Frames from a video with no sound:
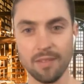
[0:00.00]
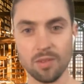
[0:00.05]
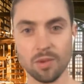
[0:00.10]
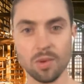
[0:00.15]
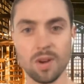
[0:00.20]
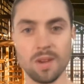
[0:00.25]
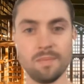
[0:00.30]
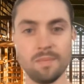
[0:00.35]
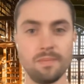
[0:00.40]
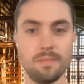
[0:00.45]
Hey
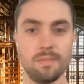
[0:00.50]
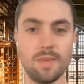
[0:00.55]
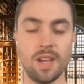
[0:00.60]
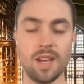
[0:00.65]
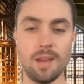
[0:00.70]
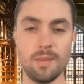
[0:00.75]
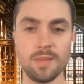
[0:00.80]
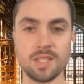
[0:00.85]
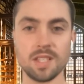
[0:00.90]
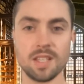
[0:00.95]
everyone, my
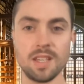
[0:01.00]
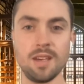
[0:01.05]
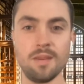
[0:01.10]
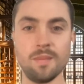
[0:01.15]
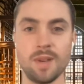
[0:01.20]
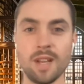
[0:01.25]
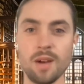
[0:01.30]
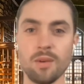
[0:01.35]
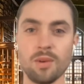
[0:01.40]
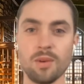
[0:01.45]
name is
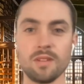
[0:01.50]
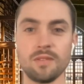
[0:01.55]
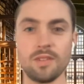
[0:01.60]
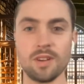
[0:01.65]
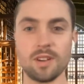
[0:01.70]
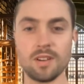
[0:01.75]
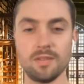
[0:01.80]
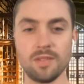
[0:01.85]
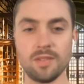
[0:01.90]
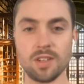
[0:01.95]
Liam and I work
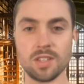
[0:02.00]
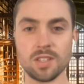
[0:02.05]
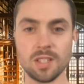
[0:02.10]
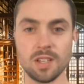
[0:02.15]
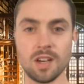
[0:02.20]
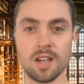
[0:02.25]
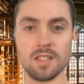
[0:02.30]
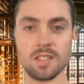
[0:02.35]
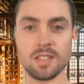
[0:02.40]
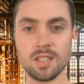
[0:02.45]
for
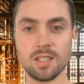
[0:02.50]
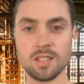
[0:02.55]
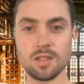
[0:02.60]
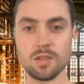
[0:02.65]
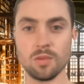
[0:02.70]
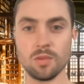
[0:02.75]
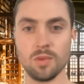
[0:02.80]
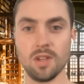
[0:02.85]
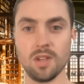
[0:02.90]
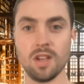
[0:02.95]
Conversion
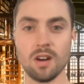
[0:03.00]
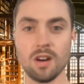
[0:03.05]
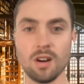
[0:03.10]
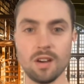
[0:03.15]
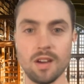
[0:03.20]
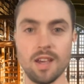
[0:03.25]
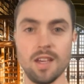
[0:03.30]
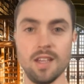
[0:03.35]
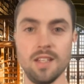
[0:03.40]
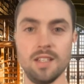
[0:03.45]
Logix. We
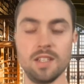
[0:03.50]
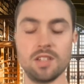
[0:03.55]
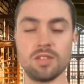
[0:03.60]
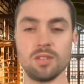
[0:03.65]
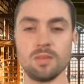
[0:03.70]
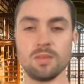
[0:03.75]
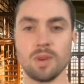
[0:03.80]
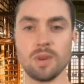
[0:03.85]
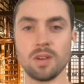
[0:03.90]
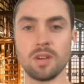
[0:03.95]
are a
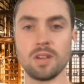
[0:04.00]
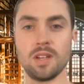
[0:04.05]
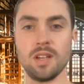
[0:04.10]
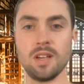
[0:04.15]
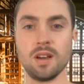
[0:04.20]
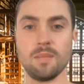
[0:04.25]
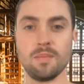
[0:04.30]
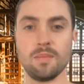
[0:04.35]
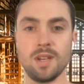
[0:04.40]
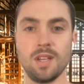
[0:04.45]
digital
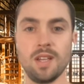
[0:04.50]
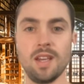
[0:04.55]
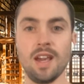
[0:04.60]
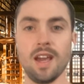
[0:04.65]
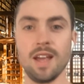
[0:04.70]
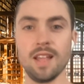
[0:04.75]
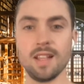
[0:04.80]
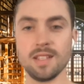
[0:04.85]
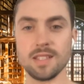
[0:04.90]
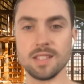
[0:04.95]
marketing company
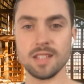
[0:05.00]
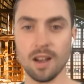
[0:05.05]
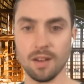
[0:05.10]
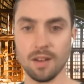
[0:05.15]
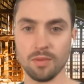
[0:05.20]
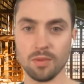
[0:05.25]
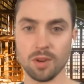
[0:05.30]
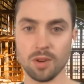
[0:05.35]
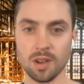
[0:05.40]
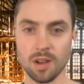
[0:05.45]
and
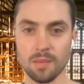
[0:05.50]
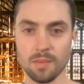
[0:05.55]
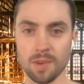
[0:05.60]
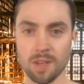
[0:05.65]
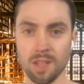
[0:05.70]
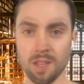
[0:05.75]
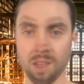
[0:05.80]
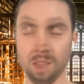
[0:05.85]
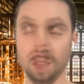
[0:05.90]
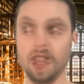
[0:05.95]
software
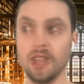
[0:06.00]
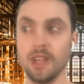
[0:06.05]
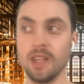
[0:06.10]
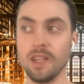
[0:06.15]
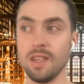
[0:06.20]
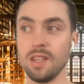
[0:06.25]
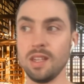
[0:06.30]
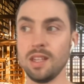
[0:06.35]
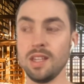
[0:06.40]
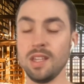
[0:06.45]
company.
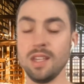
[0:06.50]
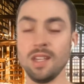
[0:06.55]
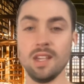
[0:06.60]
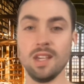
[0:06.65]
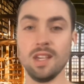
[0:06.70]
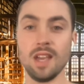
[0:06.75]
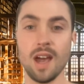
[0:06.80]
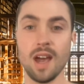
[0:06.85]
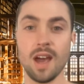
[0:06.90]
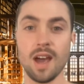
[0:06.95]

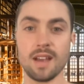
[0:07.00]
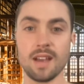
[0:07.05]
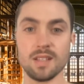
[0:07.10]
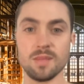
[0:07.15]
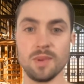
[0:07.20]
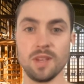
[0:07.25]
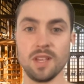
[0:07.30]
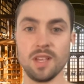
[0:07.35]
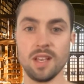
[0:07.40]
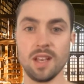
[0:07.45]
He
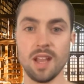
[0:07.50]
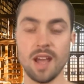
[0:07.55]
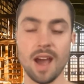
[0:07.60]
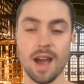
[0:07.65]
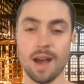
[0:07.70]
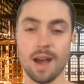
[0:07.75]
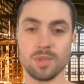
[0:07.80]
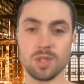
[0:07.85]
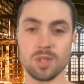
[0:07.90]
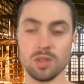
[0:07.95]
has been
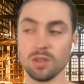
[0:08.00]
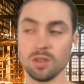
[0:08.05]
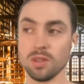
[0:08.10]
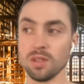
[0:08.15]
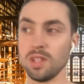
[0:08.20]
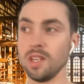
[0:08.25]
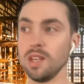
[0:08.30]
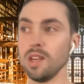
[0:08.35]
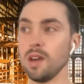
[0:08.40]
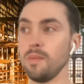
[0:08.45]

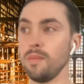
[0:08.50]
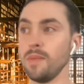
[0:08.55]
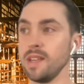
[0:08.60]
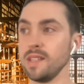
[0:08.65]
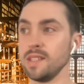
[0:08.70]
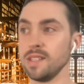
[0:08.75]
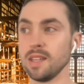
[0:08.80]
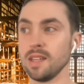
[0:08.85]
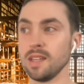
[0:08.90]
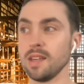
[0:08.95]
absolutely
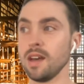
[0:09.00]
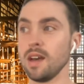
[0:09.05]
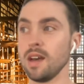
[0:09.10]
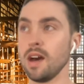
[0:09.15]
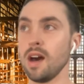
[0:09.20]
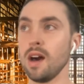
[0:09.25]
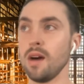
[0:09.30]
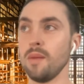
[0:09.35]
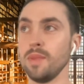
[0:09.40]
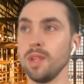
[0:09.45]
amazing.
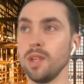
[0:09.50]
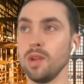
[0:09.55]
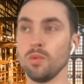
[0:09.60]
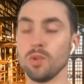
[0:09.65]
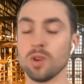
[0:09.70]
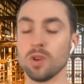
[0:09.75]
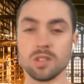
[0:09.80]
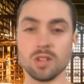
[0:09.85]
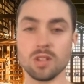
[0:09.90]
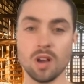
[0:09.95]
He
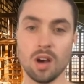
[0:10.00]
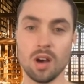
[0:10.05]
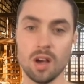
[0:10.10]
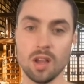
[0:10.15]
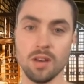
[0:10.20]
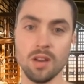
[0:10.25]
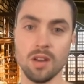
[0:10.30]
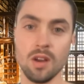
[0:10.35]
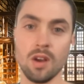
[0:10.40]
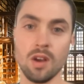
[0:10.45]
works
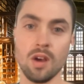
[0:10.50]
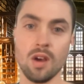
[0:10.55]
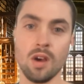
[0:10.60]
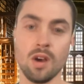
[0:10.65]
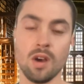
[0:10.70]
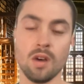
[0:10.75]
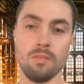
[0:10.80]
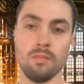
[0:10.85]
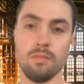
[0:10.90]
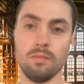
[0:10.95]
on
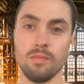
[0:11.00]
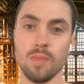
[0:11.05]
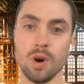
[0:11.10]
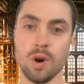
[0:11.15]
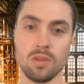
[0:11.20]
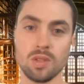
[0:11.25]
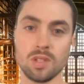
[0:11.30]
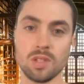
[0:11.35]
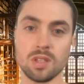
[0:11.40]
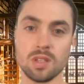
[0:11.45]

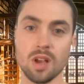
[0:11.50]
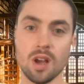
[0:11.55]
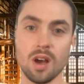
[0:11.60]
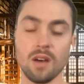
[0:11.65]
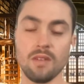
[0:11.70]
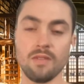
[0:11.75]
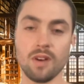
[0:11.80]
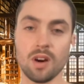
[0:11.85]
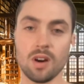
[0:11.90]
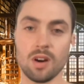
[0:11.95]
most
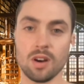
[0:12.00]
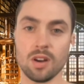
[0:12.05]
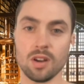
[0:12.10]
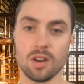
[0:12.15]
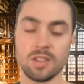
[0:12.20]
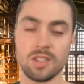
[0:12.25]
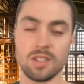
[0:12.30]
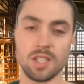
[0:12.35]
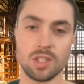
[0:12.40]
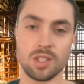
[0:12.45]
of
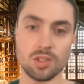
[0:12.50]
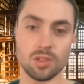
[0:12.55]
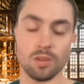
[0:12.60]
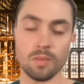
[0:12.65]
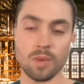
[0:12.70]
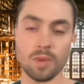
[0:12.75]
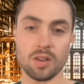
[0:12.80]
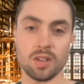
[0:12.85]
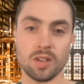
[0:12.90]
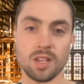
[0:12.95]
our digital
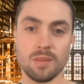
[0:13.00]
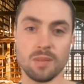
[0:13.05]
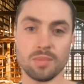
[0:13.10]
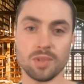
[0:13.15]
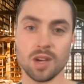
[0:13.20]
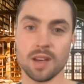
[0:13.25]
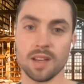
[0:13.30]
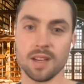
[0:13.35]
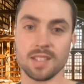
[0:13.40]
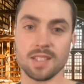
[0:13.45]
marketing
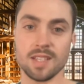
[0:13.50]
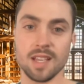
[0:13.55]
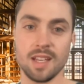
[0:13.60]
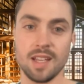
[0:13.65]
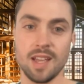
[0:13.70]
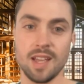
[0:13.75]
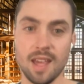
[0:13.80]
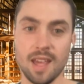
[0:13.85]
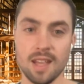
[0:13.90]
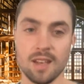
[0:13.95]
products and
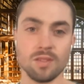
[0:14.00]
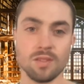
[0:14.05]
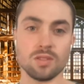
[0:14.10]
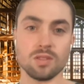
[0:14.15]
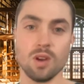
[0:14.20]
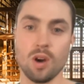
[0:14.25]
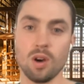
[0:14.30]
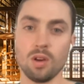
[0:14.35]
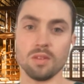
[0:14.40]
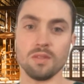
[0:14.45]
he handles
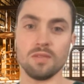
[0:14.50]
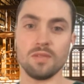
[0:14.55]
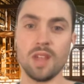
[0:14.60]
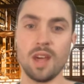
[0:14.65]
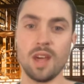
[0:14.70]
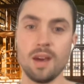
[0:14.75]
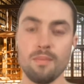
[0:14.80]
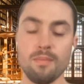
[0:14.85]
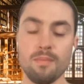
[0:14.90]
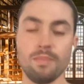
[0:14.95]
all of
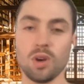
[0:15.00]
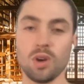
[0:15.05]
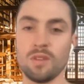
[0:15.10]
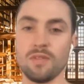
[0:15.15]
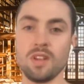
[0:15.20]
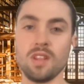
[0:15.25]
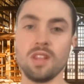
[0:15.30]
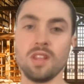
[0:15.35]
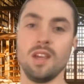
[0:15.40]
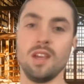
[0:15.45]
them
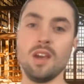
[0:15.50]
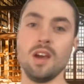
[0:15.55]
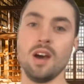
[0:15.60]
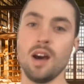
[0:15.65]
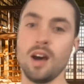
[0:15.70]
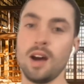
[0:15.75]
perfectly.